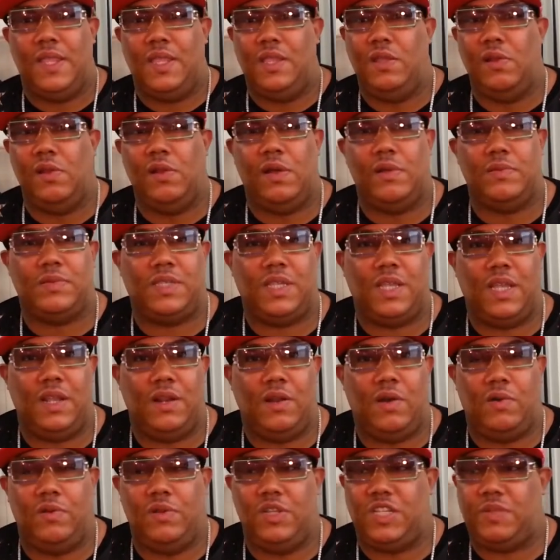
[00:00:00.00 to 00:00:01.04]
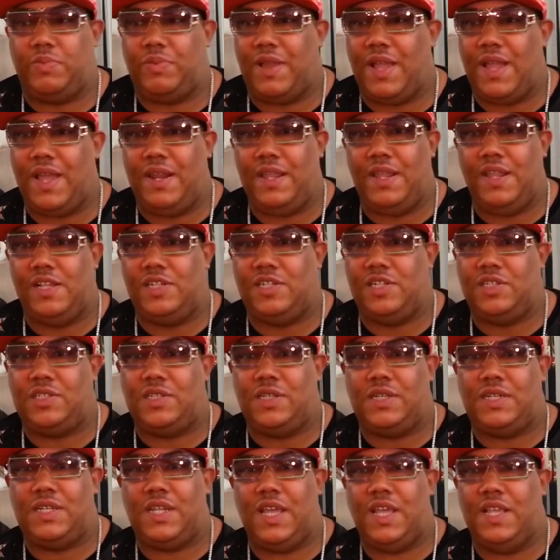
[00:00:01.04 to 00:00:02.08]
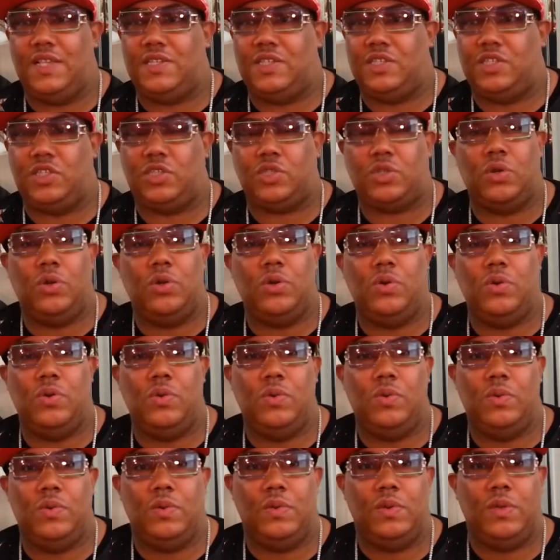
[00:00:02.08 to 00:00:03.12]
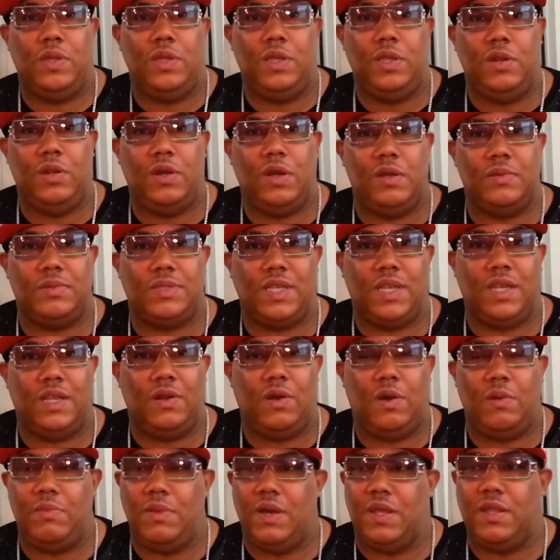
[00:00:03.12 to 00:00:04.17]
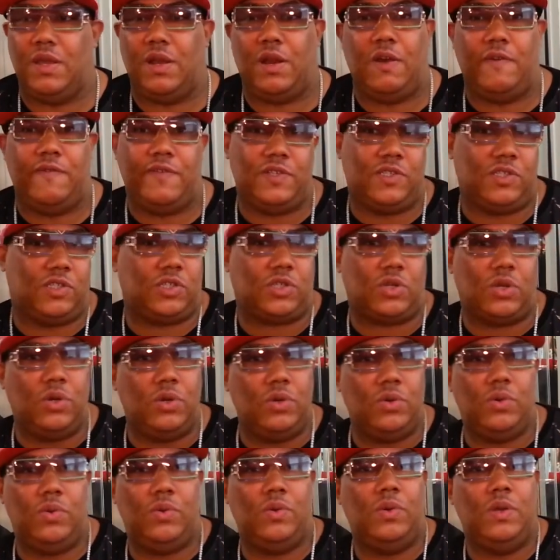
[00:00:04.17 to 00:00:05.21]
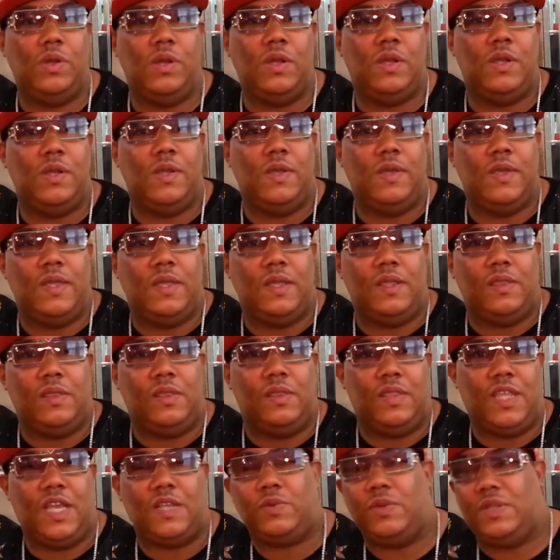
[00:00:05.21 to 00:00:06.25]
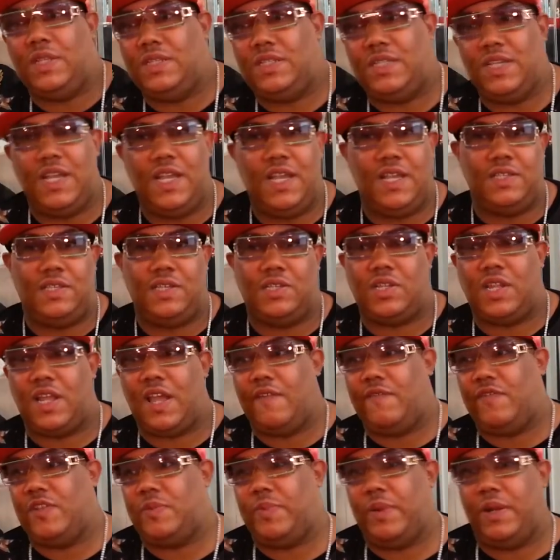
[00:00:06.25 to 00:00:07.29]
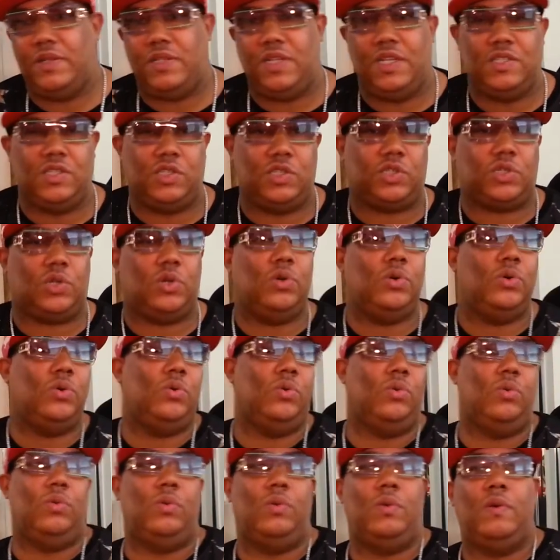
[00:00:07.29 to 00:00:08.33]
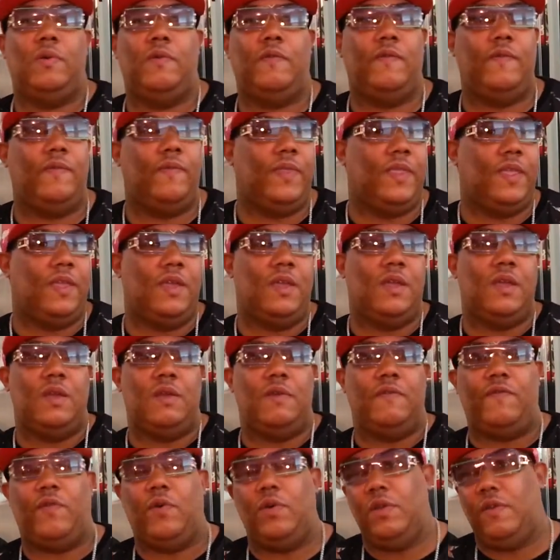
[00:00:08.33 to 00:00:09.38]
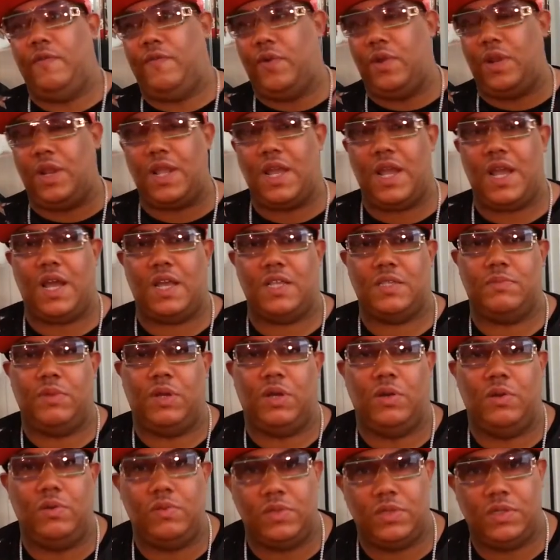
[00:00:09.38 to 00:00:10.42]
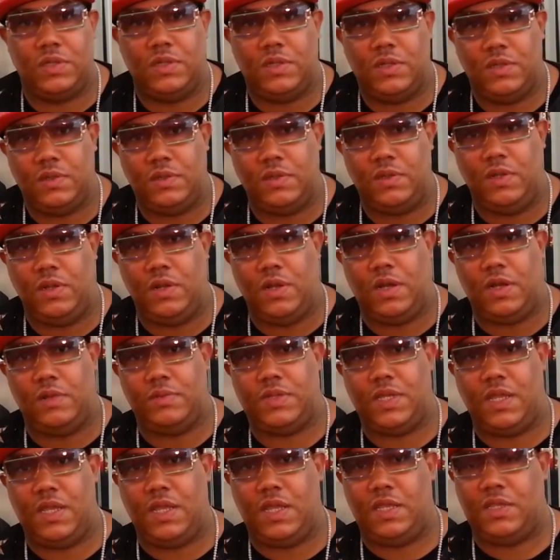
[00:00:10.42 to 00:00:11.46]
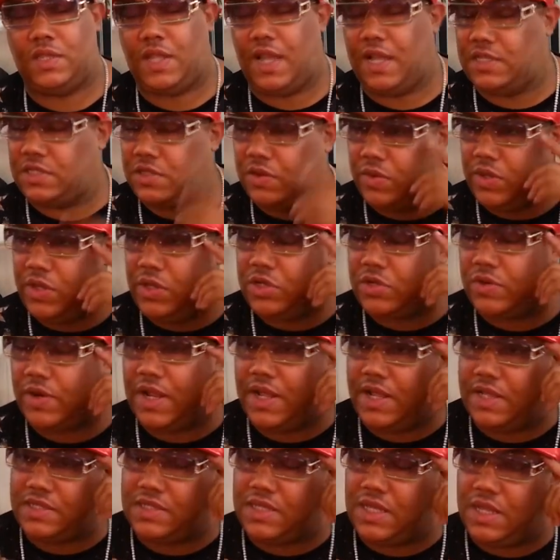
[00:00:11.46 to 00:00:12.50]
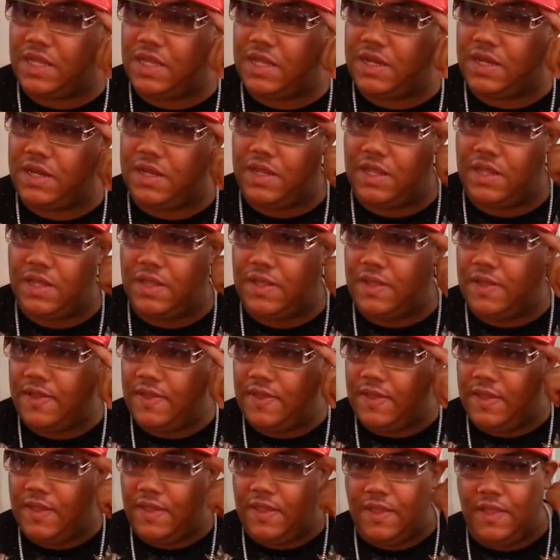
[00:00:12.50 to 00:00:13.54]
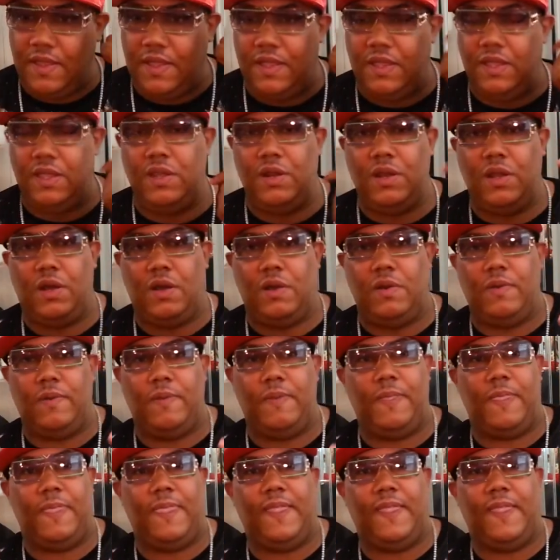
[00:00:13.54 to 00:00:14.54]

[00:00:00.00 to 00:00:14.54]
You know what I'm saying? On this planet, it's just it's a school. You know what I'm saying? On Mother Earth is a school. That's what this is. This life experience is a school for you, for the cosmos. You know what I'm saying? It's like, so when you transcend, you know,